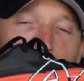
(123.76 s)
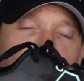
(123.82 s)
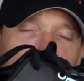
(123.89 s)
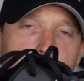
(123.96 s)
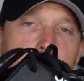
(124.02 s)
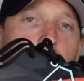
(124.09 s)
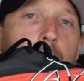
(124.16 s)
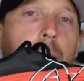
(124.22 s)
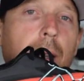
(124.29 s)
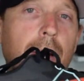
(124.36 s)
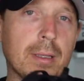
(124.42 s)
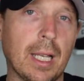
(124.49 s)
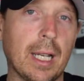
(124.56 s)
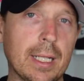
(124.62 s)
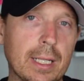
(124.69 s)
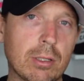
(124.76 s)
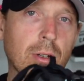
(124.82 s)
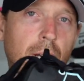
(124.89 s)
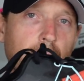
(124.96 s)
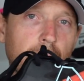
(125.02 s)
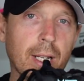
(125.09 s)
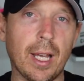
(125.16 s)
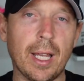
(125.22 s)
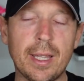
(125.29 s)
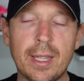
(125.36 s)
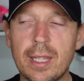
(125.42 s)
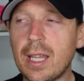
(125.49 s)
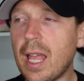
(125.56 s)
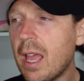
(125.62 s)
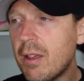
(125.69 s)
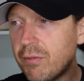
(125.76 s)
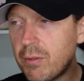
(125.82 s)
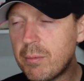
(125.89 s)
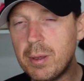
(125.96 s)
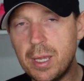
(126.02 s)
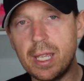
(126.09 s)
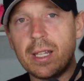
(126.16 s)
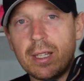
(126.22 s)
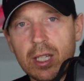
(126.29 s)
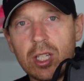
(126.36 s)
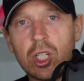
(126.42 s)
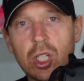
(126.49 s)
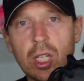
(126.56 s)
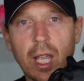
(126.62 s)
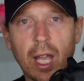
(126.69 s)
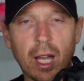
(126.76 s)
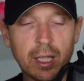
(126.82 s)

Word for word: up-tempo daily trainer, and that for me this year,